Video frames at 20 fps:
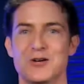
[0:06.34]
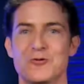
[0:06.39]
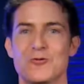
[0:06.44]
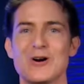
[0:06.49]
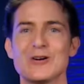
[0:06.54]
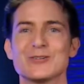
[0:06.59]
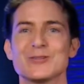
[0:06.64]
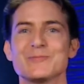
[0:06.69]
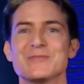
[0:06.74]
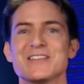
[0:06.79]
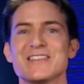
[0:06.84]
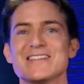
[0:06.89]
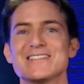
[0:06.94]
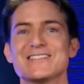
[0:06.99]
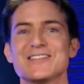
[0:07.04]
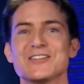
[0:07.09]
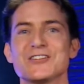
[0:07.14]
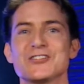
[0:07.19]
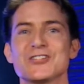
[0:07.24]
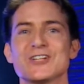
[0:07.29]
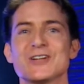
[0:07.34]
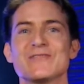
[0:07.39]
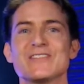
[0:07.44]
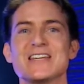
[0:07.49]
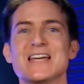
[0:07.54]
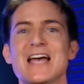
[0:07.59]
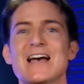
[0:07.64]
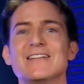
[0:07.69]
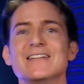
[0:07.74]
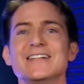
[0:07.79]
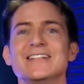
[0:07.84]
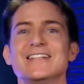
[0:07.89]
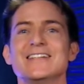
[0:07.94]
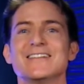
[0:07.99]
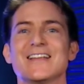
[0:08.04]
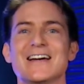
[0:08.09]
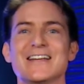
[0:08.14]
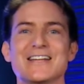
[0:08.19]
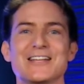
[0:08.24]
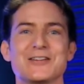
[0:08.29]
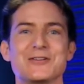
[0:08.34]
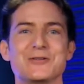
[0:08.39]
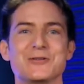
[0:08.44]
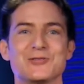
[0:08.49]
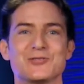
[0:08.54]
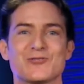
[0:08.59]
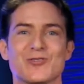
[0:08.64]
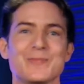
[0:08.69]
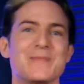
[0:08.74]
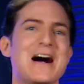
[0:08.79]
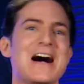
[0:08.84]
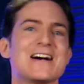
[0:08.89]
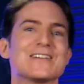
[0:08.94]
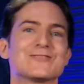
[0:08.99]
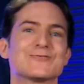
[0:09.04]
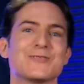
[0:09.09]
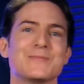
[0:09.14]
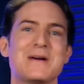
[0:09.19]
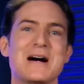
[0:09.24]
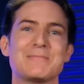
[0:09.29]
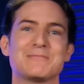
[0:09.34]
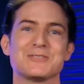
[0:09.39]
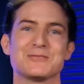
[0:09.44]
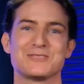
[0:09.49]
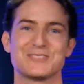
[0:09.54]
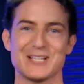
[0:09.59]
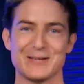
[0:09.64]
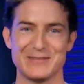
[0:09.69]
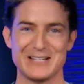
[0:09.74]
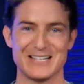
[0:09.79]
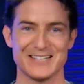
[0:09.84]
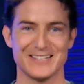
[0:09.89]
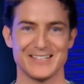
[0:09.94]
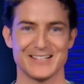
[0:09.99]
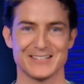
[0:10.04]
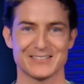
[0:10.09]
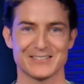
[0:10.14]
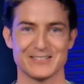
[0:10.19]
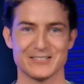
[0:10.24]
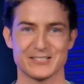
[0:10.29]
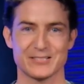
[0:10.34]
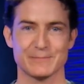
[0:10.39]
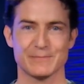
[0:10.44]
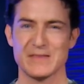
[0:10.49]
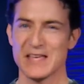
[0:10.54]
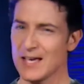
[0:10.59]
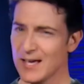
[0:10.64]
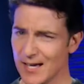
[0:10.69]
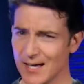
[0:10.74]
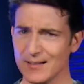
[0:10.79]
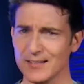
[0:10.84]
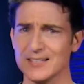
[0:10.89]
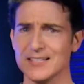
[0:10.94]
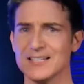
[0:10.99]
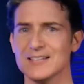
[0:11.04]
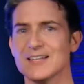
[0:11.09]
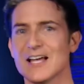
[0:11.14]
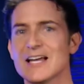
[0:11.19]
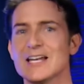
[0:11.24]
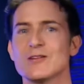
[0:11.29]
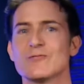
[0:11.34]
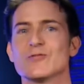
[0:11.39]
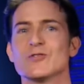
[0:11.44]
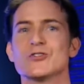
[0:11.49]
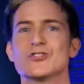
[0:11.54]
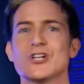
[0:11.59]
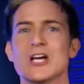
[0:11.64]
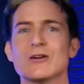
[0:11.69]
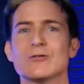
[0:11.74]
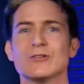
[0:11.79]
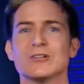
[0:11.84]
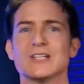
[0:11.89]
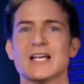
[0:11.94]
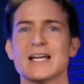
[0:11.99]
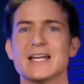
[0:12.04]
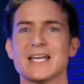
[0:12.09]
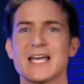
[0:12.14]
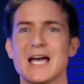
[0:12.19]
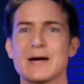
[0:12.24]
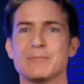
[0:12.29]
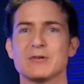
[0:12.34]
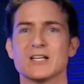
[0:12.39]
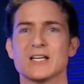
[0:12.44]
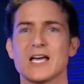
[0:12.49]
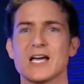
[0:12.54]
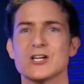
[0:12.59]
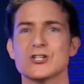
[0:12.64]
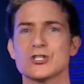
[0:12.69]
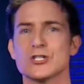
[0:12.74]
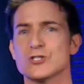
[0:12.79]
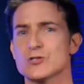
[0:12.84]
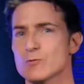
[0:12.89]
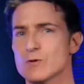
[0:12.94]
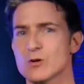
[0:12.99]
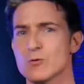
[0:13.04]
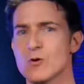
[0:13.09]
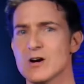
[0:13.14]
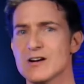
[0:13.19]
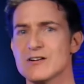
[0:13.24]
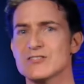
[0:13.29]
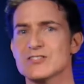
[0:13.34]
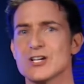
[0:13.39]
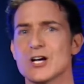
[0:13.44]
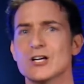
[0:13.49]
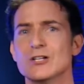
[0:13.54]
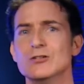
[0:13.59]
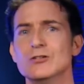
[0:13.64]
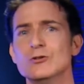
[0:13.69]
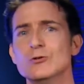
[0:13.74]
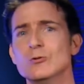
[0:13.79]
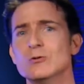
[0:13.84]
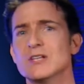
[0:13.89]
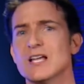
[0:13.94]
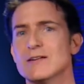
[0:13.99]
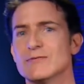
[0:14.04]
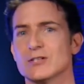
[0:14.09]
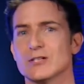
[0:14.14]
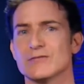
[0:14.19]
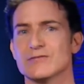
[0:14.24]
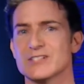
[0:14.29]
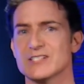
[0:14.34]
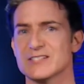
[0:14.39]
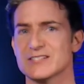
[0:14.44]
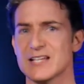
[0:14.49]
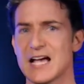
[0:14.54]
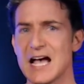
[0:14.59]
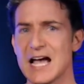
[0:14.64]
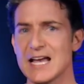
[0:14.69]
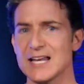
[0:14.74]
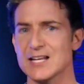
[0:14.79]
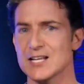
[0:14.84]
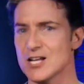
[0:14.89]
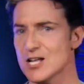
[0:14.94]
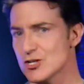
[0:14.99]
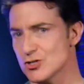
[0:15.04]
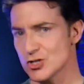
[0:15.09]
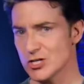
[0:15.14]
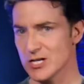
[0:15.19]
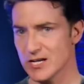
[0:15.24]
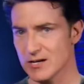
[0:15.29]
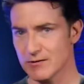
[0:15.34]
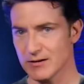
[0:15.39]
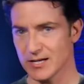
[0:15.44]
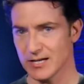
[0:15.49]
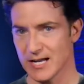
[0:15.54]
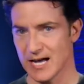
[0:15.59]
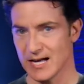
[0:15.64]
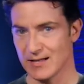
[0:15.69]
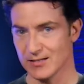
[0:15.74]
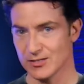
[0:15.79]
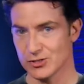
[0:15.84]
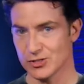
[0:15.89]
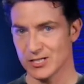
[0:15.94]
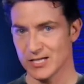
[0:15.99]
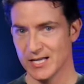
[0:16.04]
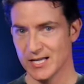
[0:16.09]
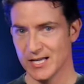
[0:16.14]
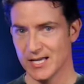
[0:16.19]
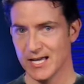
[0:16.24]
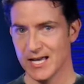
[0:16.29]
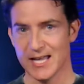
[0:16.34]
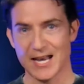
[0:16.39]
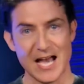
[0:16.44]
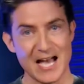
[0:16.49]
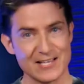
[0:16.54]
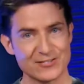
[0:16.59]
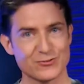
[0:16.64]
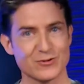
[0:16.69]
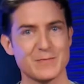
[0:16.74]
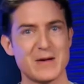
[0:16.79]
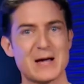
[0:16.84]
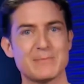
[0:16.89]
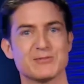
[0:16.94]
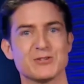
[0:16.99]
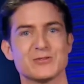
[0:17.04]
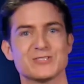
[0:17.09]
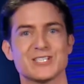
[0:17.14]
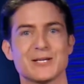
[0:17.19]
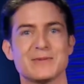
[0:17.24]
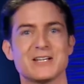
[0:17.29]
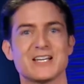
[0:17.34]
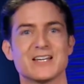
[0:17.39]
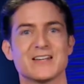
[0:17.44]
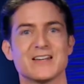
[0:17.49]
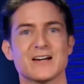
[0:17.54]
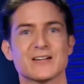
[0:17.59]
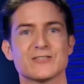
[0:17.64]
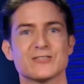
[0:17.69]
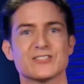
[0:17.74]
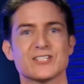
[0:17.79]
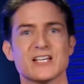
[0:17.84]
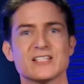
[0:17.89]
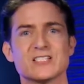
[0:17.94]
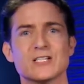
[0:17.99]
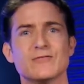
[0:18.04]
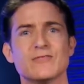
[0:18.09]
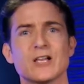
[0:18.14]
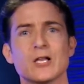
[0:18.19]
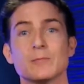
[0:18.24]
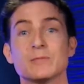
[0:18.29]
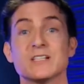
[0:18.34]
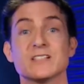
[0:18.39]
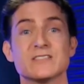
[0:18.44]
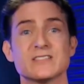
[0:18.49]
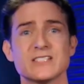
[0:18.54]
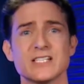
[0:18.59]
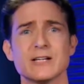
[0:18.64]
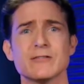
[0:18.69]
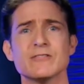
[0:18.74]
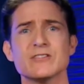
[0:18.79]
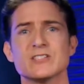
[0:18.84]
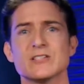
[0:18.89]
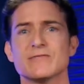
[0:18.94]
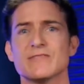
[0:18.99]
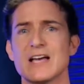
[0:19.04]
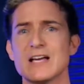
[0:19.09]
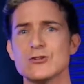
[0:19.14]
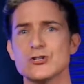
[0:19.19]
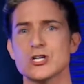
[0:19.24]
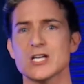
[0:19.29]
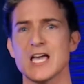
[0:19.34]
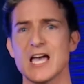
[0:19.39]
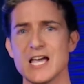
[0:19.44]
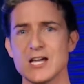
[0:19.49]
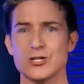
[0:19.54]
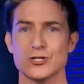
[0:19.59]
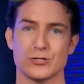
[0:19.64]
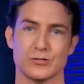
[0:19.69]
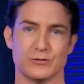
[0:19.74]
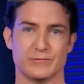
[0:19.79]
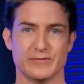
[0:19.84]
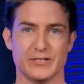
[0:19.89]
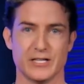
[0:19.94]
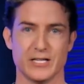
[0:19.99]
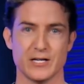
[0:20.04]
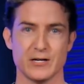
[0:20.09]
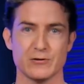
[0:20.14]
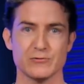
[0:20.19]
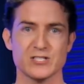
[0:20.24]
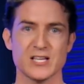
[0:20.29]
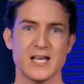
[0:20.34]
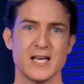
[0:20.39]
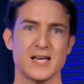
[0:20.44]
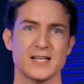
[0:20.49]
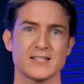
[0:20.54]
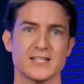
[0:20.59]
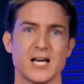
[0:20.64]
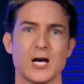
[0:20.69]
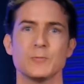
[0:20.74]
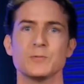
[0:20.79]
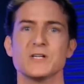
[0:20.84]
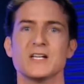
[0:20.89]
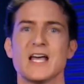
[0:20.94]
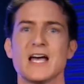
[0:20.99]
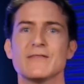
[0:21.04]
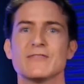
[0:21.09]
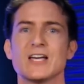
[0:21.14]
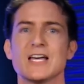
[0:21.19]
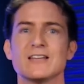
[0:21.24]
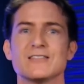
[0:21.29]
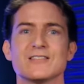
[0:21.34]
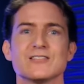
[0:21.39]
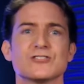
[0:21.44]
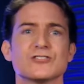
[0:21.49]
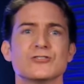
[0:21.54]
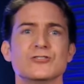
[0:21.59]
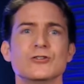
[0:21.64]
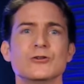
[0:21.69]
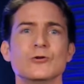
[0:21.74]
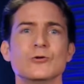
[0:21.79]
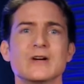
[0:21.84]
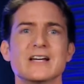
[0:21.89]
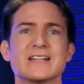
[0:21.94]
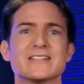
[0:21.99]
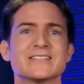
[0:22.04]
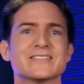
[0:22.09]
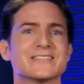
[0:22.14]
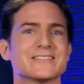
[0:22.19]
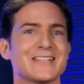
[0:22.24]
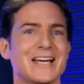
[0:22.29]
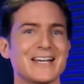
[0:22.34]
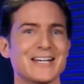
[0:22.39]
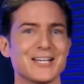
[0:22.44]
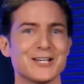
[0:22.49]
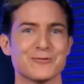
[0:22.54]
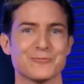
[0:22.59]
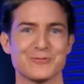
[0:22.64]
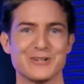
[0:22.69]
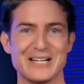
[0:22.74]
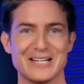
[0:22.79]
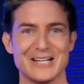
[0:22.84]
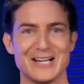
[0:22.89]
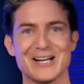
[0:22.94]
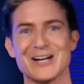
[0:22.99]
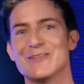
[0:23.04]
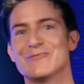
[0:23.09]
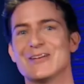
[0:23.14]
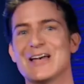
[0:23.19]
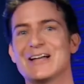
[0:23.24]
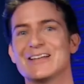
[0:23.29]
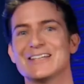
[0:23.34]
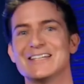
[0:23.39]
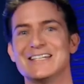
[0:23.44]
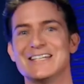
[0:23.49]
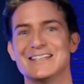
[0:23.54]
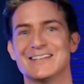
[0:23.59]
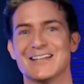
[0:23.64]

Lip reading: Welcome to this edition of the LED lighting news from OSRAM Opto Semiconductors. LED lighting for general lighting applications requires a new level of design and engineering knowledge. And OSRAM Opto Semiconductors has developed a series of educational videos to help you navigate this new, exciting arena of LED